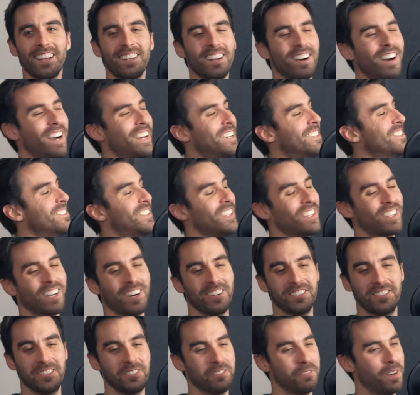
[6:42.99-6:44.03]
don't think I
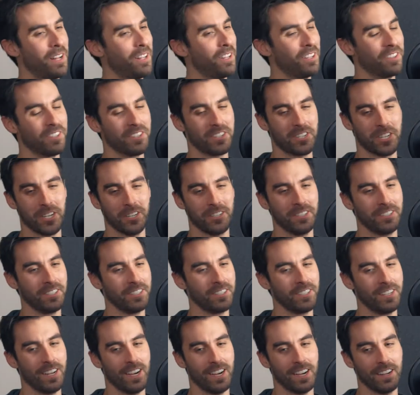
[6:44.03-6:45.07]
would do well on the show,
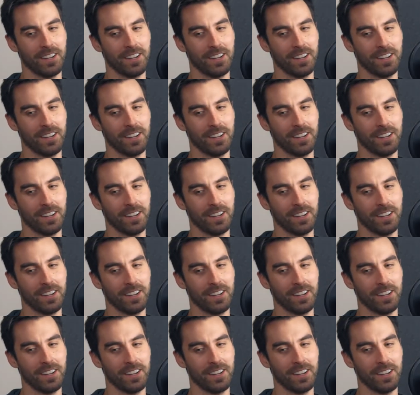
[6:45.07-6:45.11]
dude.